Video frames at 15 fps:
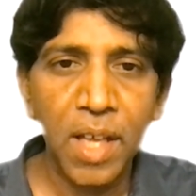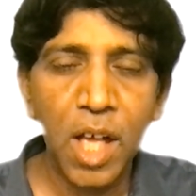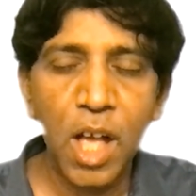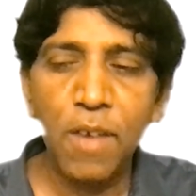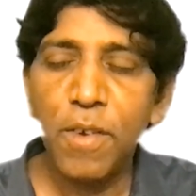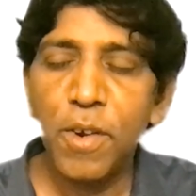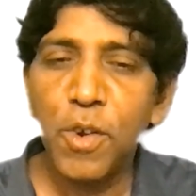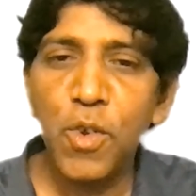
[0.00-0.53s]

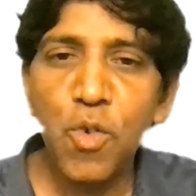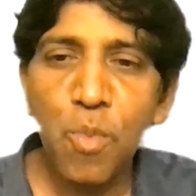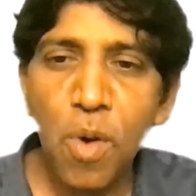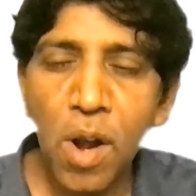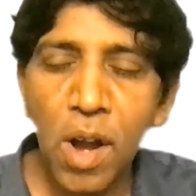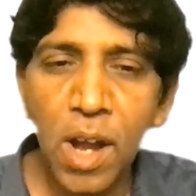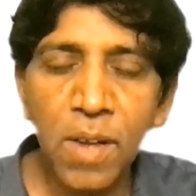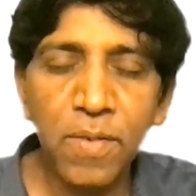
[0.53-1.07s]
of a new
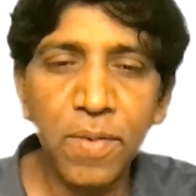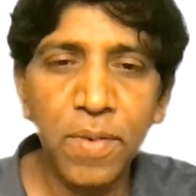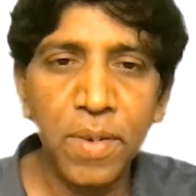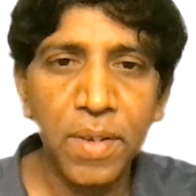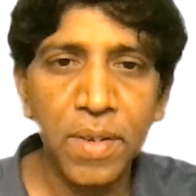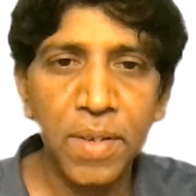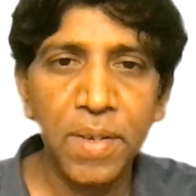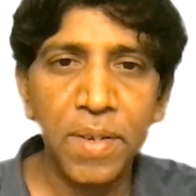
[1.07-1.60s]
model of
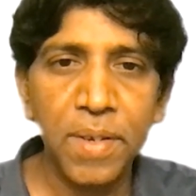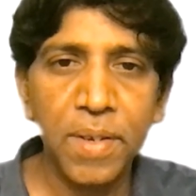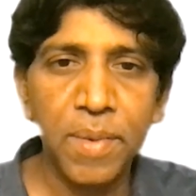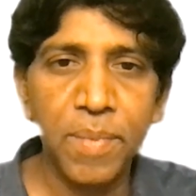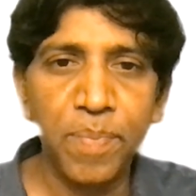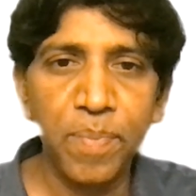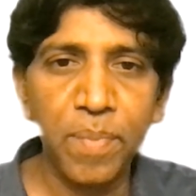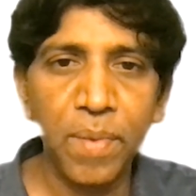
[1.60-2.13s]

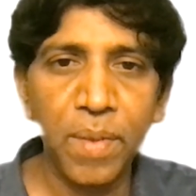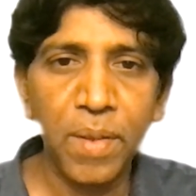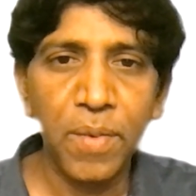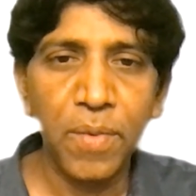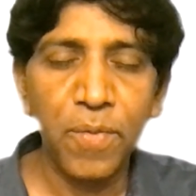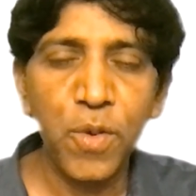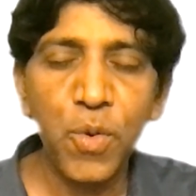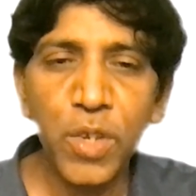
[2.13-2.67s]

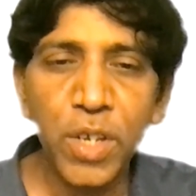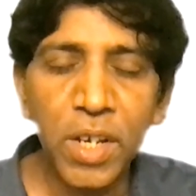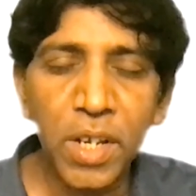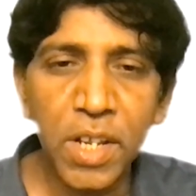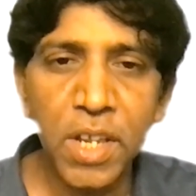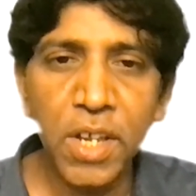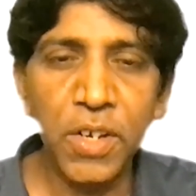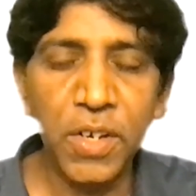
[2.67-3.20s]
future
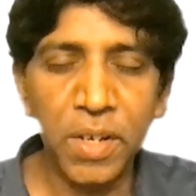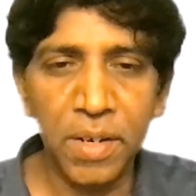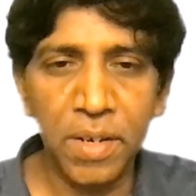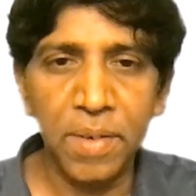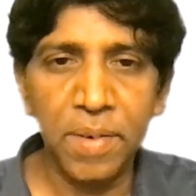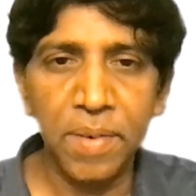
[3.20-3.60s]
creation.